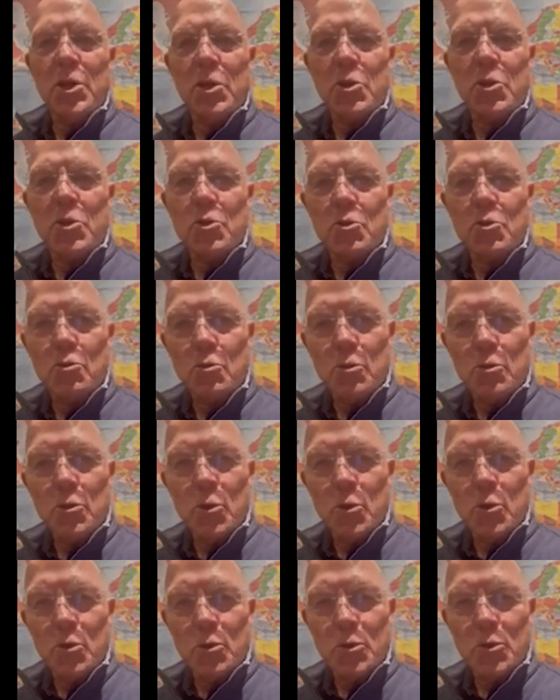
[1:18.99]

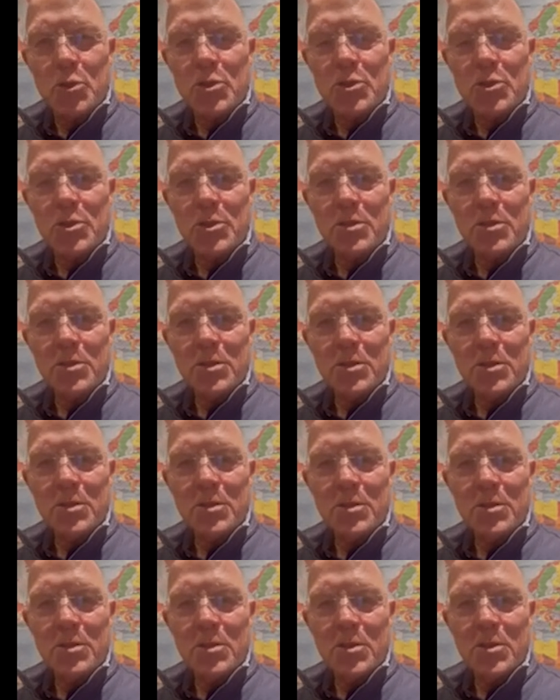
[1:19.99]
accrues
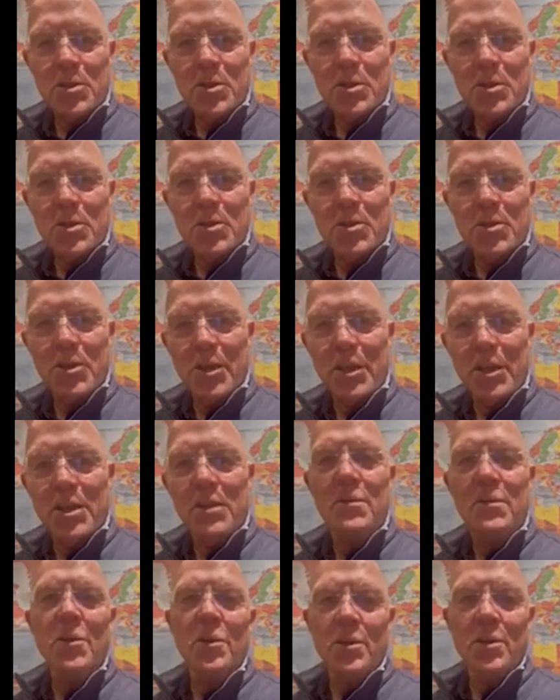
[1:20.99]
to the
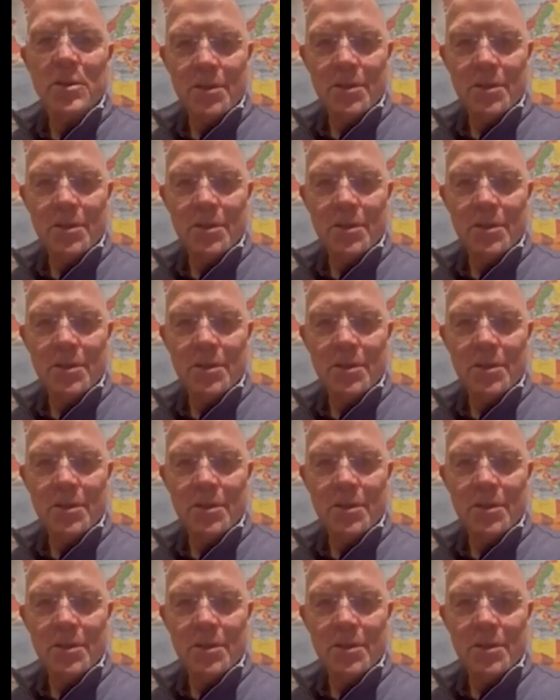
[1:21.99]
giver.